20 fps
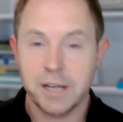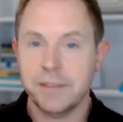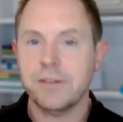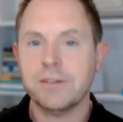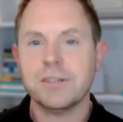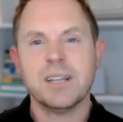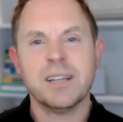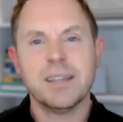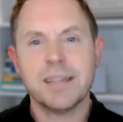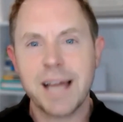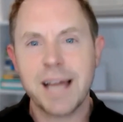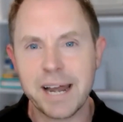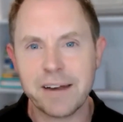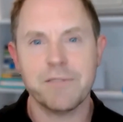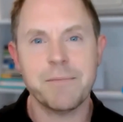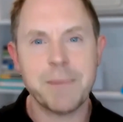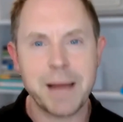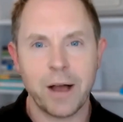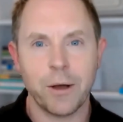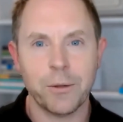There's a lot of
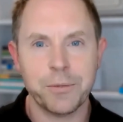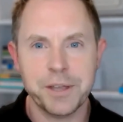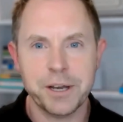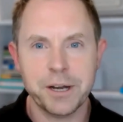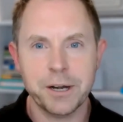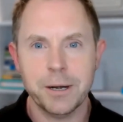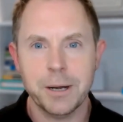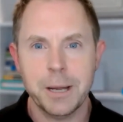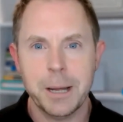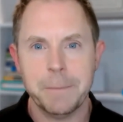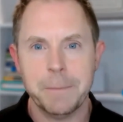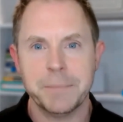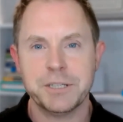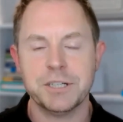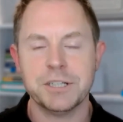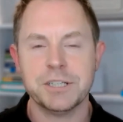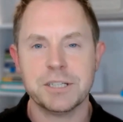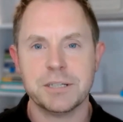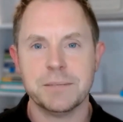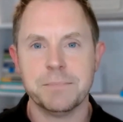them out there, but
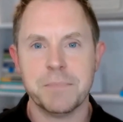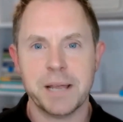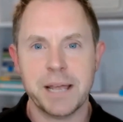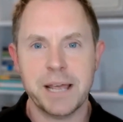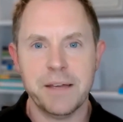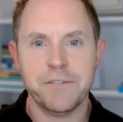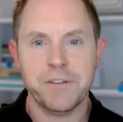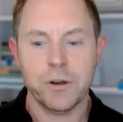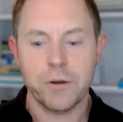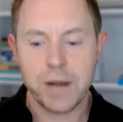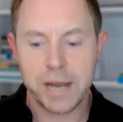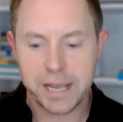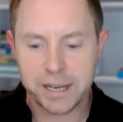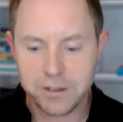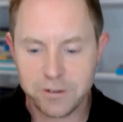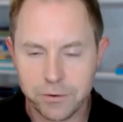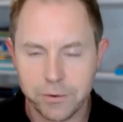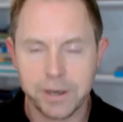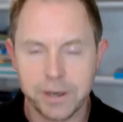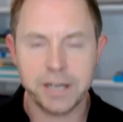just if you're
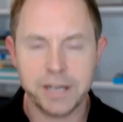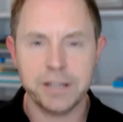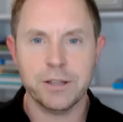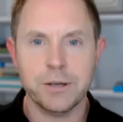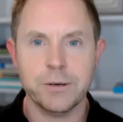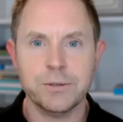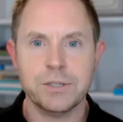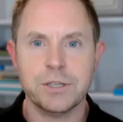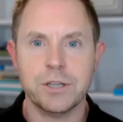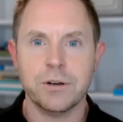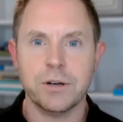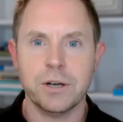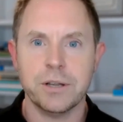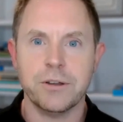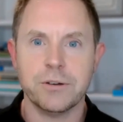integrating those, there,